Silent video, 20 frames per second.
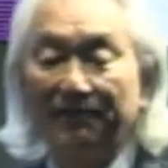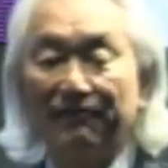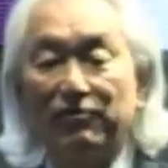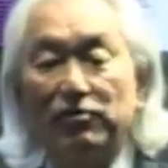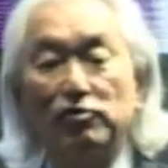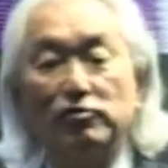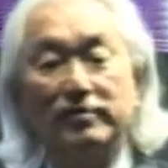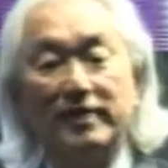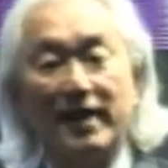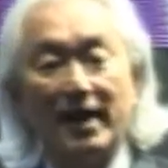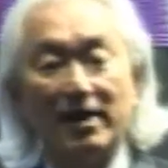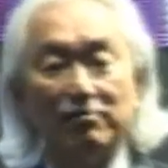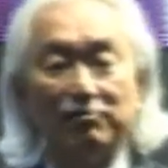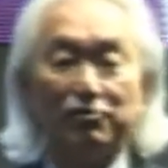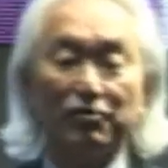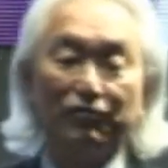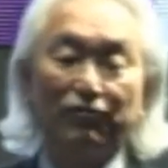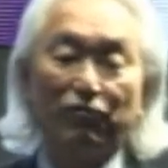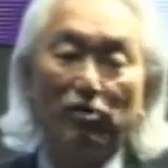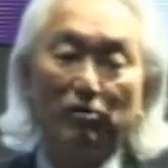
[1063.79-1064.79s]
I flew
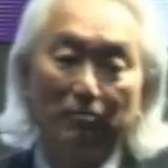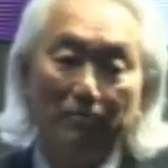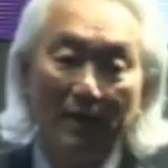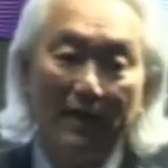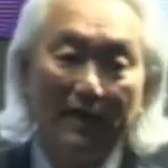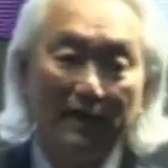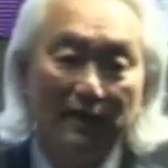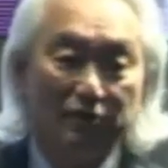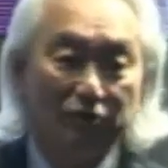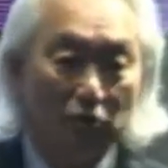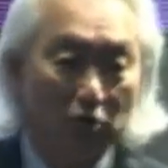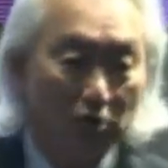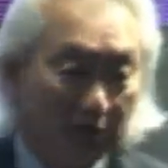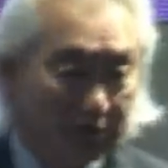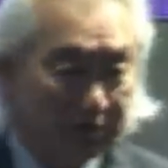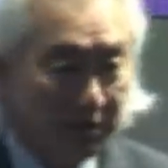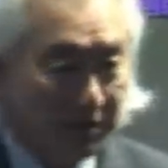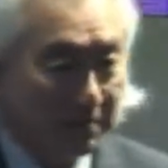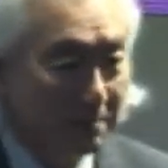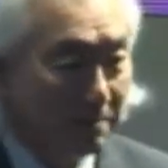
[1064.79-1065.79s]
down to Fort Benning,
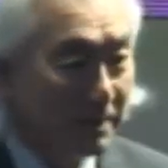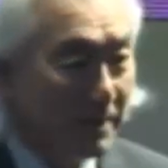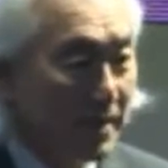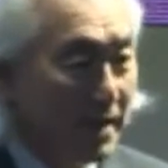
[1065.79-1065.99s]
Georgia,